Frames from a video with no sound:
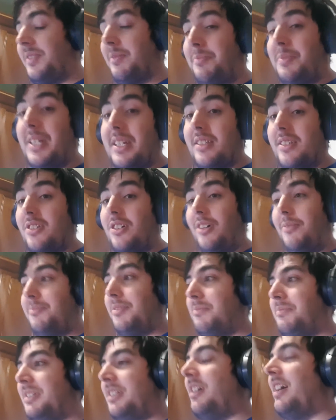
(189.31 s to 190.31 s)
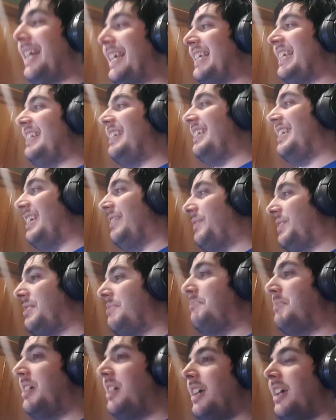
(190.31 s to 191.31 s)
The biggest compliment I can give
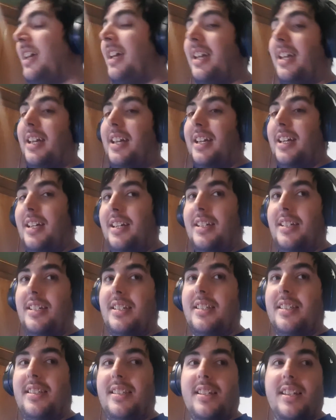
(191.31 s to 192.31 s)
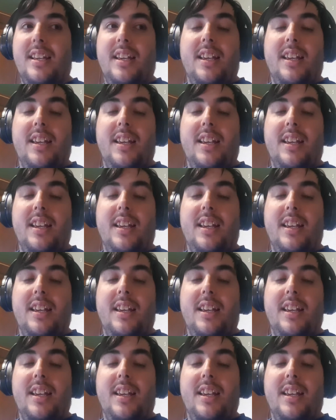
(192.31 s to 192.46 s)
him is